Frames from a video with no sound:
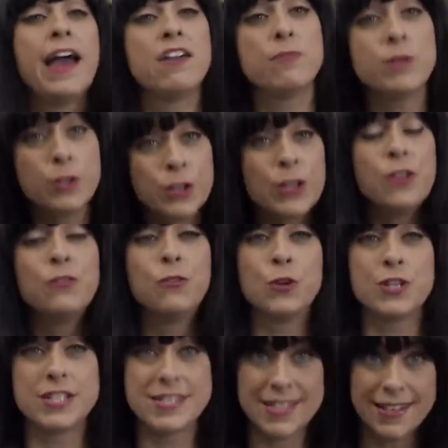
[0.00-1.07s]
really is an
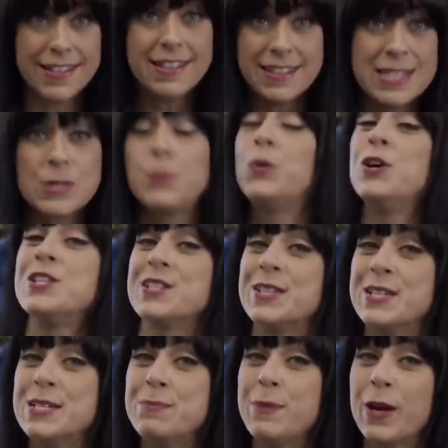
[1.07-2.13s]
all-arounder, but with
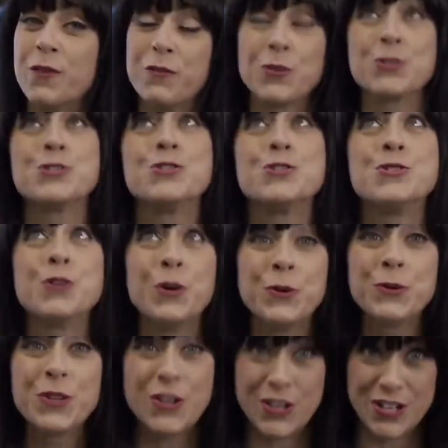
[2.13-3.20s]
all of her achievements
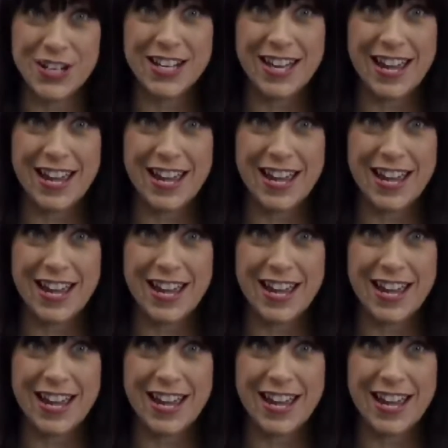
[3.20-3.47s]
and her